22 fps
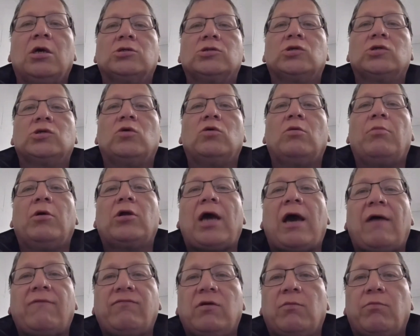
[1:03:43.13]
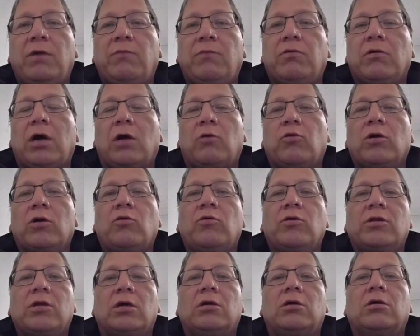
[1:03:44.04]
So about half the people I work
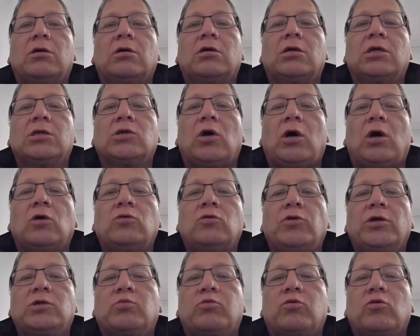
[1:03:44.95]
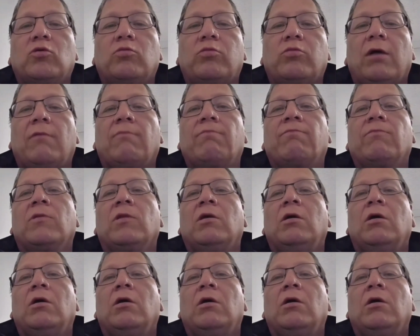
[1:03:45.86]
with under this outreach program